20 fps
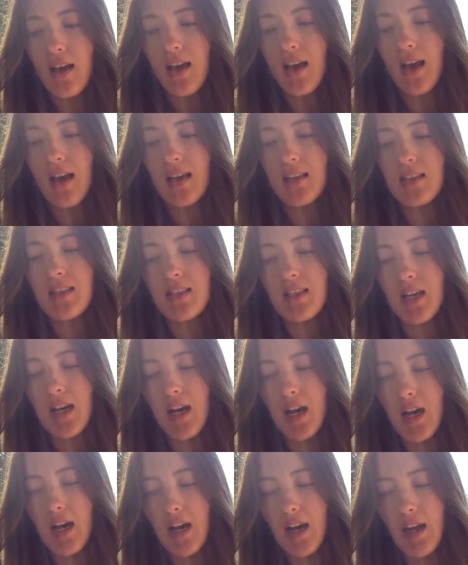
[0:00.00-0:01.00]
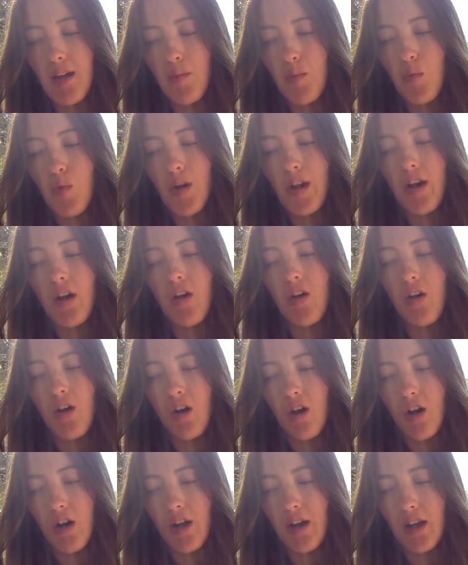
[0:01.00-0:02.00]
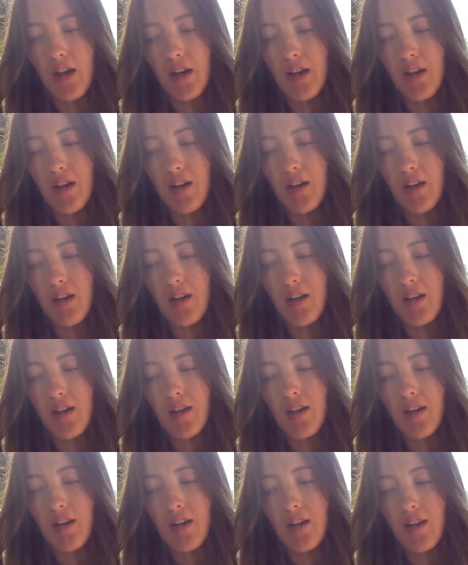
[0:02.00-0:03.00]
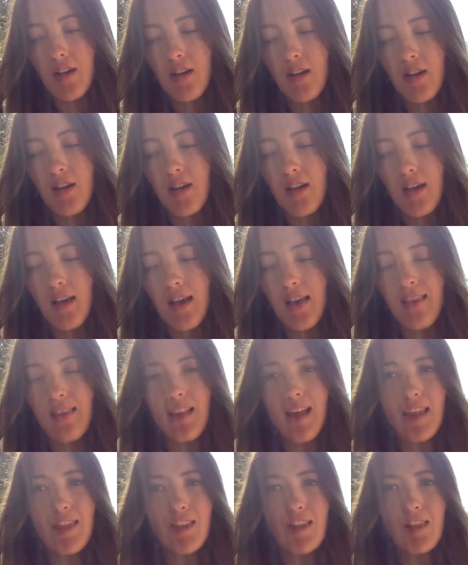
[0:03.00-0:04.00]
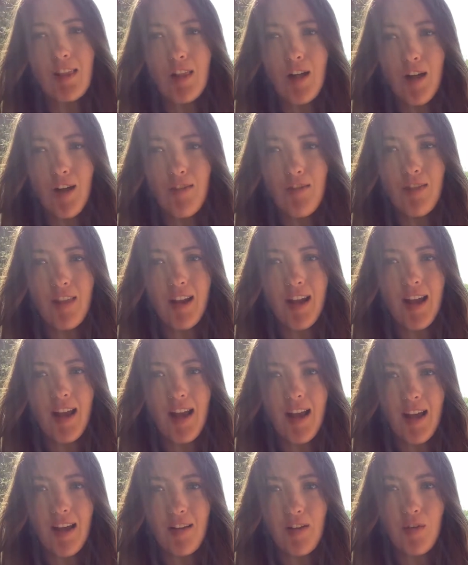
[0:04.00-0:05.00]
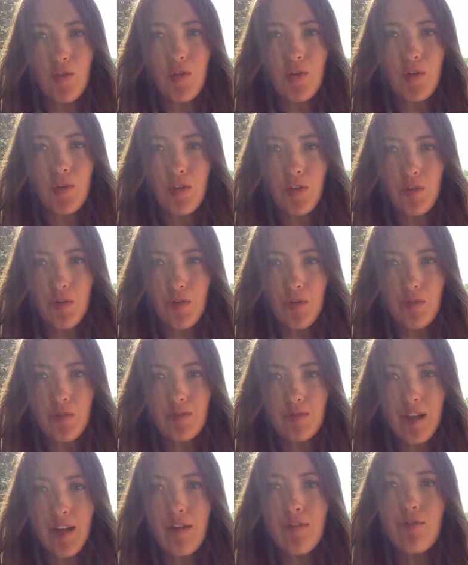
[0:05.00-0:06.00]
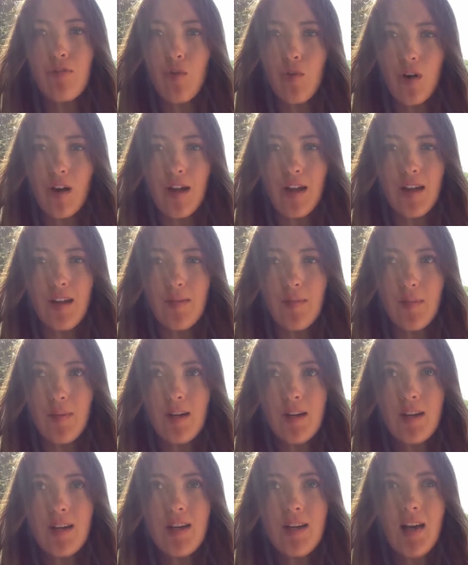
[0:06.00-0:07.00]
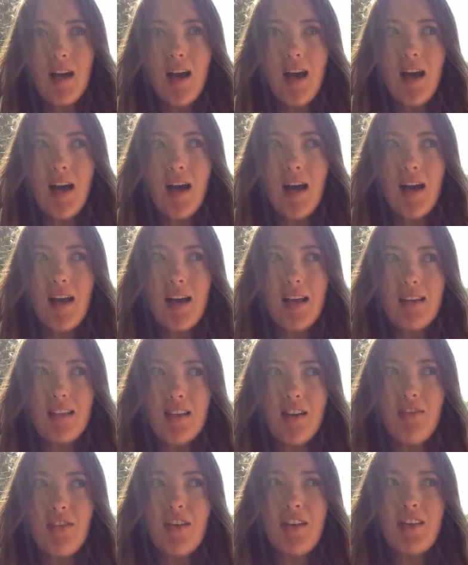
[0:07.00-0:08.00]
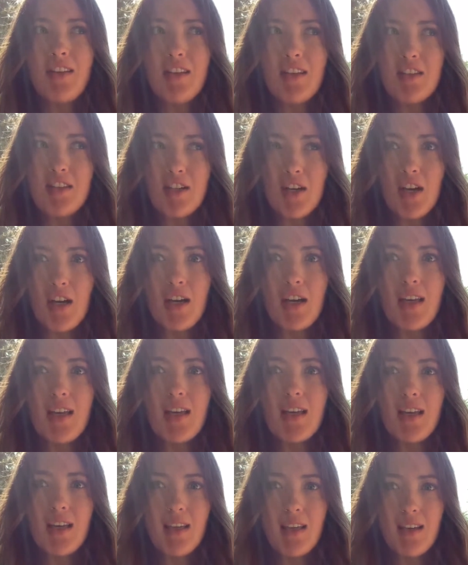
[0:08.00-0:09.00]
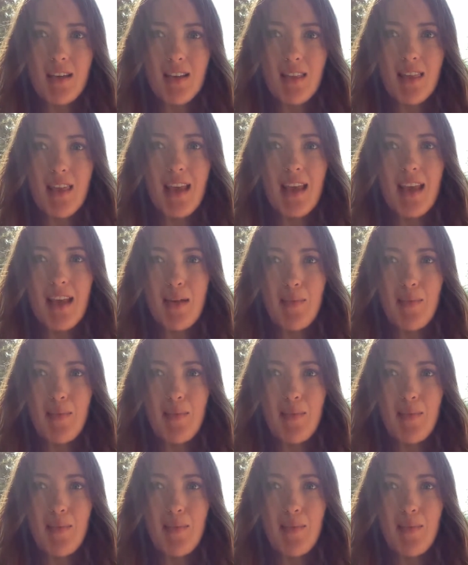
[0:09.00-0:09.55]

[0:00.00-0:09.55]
as time went on and like the love that I had grew like for him, I definitely started thinking